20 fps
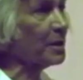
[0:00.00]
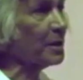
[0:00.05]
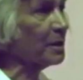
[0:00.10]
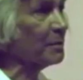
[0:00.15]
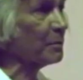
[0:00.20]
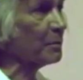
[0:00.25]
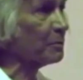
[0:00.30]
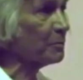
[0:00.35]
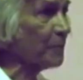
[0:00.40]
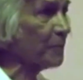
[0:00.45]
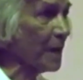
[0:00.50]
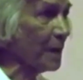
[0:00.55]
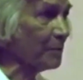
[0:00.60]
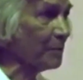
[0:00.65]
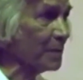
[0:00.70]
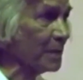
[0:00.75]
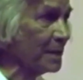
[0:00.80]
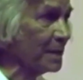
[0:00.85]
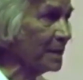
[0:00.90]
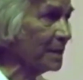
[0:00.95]
lawyer in our
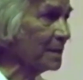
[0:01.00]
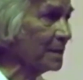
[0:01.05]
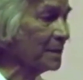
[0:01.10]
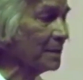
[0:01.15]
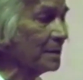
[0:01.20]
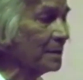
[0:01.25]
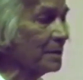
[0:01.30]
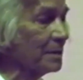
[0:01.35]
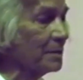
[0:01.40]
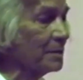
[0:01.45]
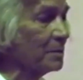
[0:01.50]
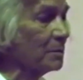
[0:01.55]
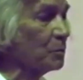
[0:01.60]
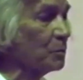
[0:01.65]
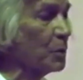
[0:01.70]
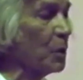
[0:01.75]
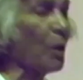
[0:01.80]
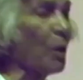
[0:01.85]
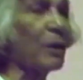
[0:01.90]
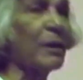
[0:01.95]
family.
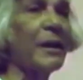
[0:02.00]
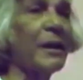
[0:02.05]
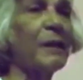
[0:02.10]
We